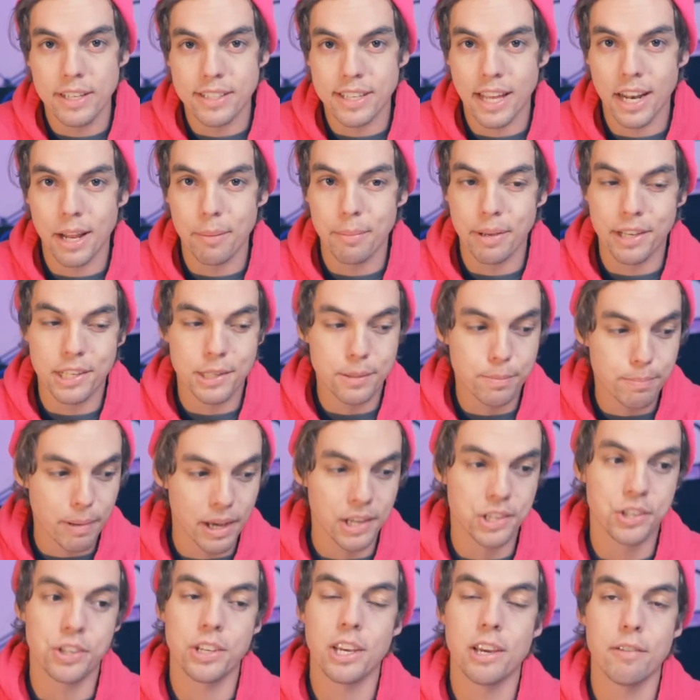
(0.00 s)
setup,
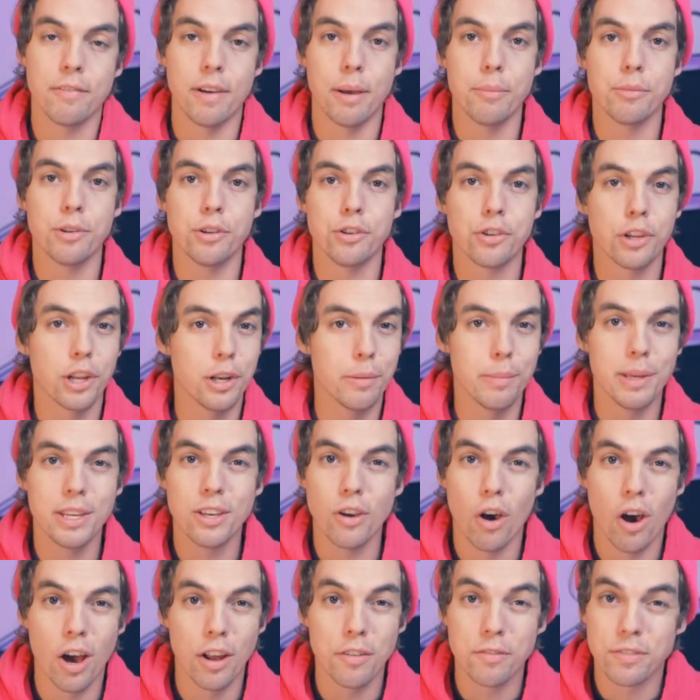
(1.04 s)
especially if I'm just gonna be
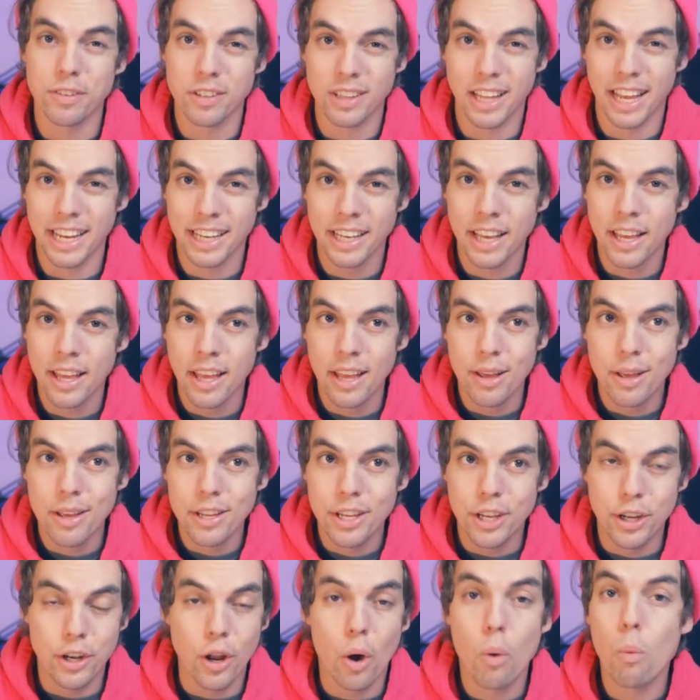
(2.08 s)
gone for like,
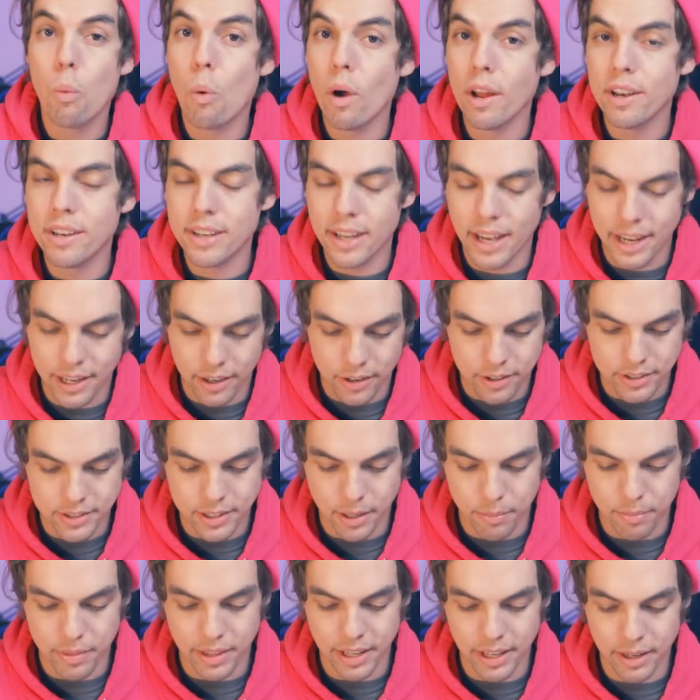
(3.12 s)
you know, one night or
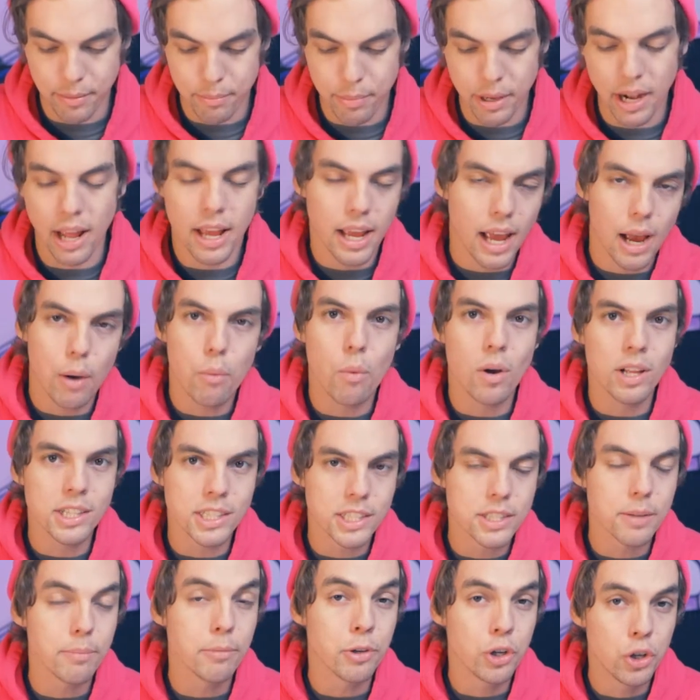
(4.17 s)
something. But I, I want
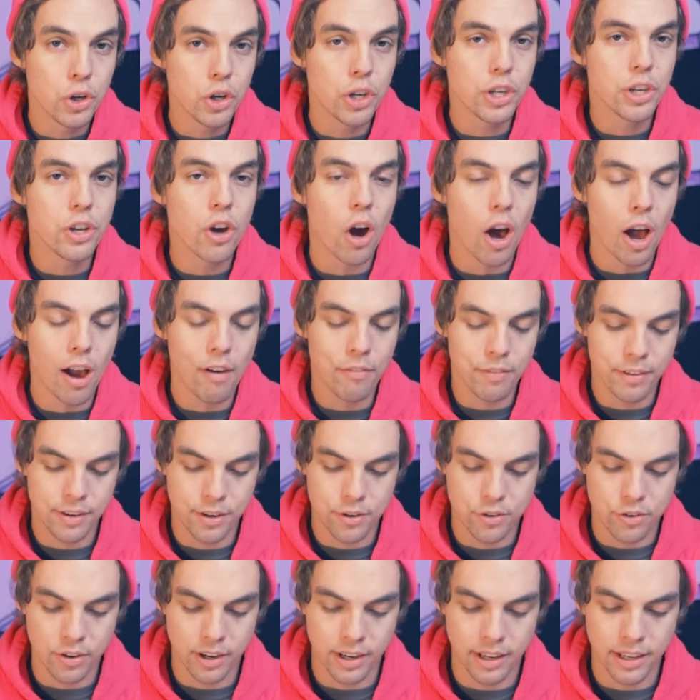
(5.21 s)
some good coffee to
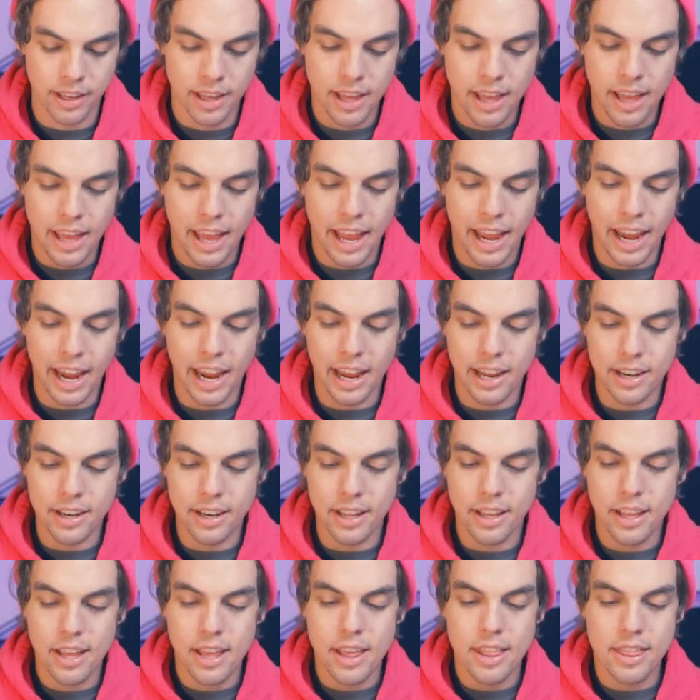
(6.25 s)
drink,
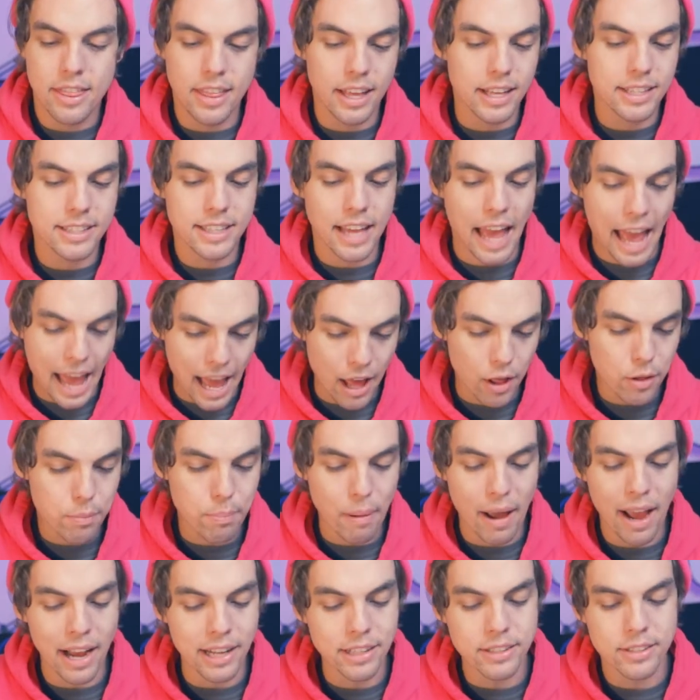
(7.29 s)
and this
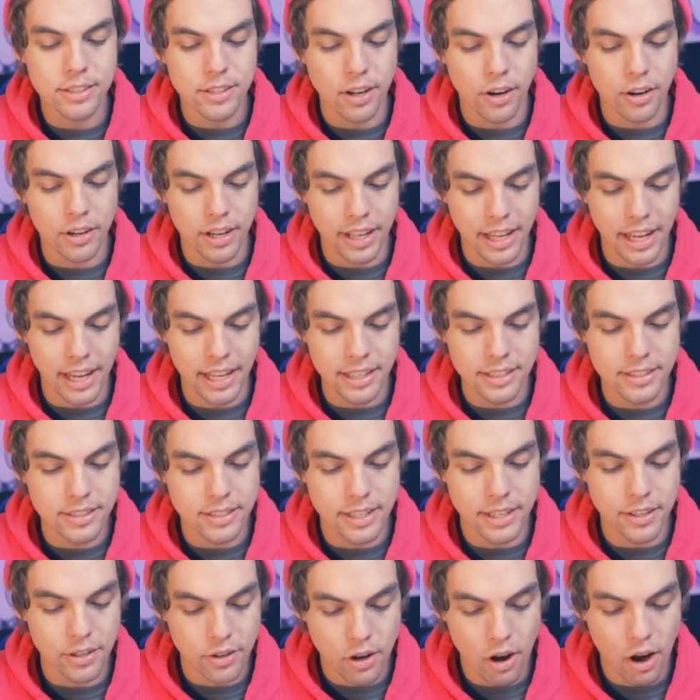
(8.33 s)
Alpine Start
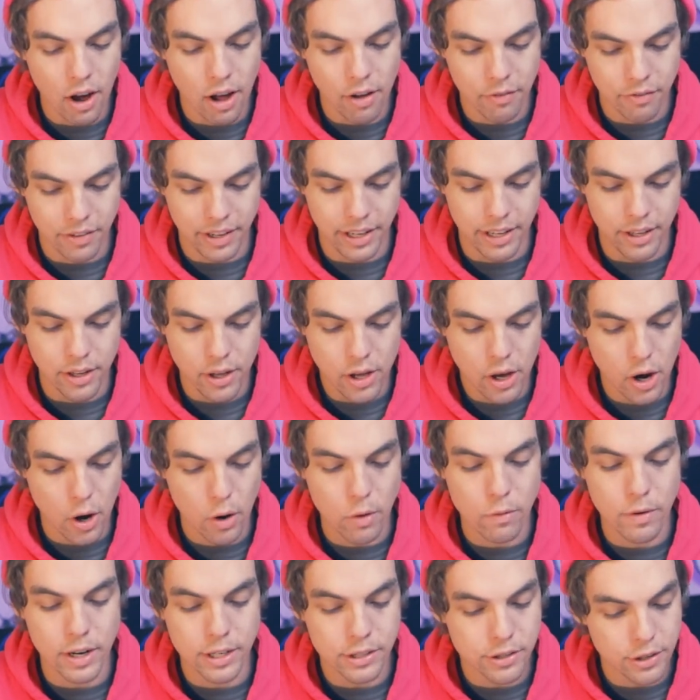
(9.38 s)
Instant Coffee
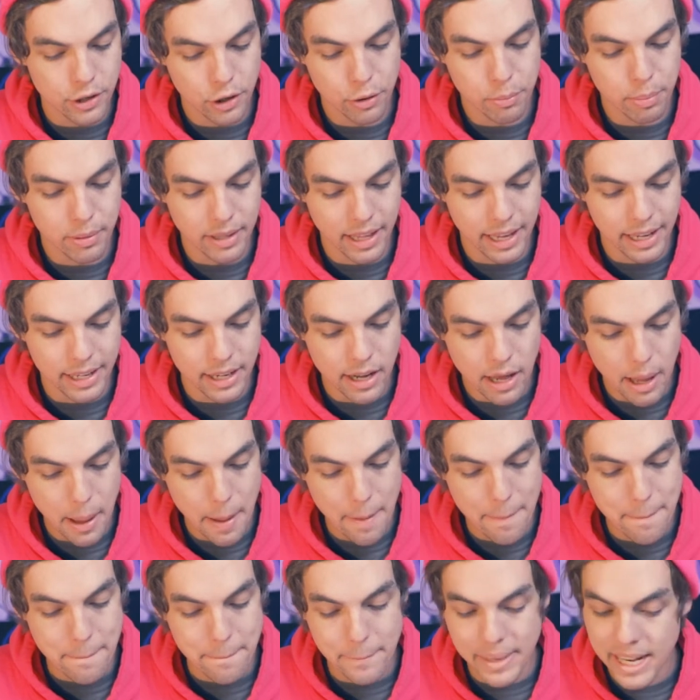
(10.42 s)
Original Blend
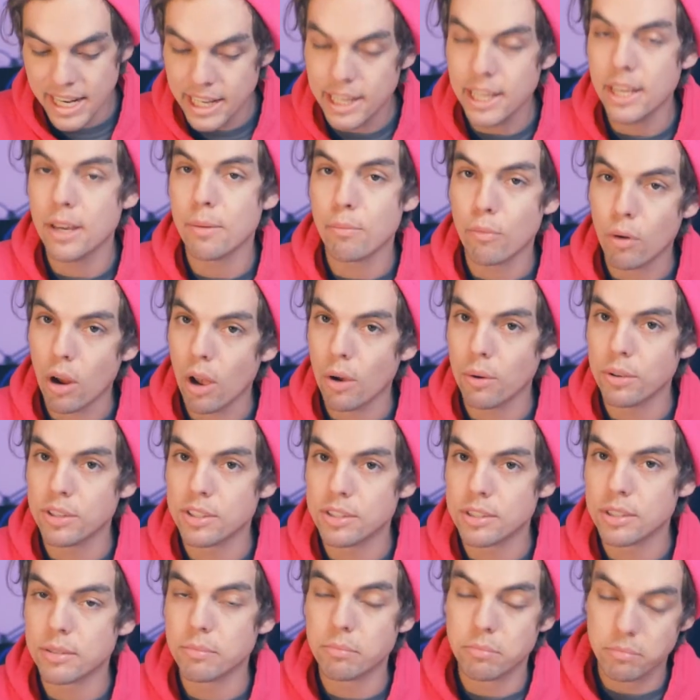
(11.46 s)
Medium
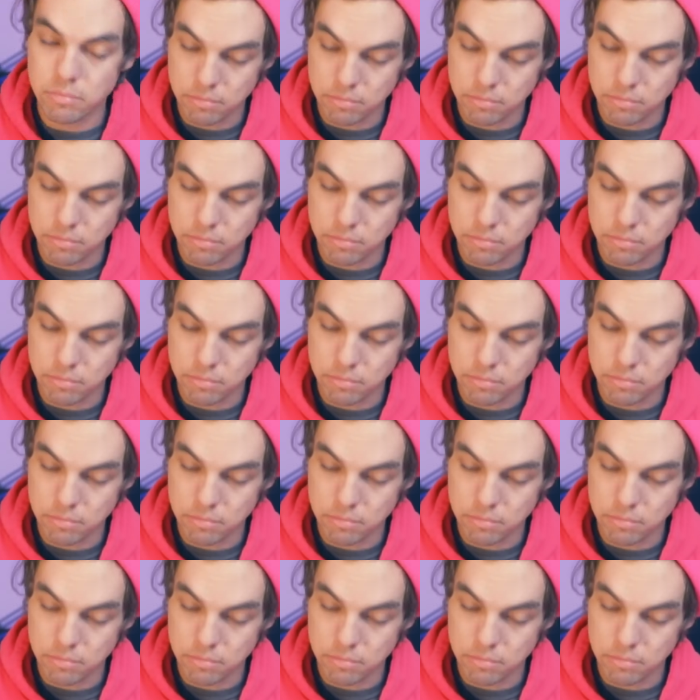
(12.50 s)
Roast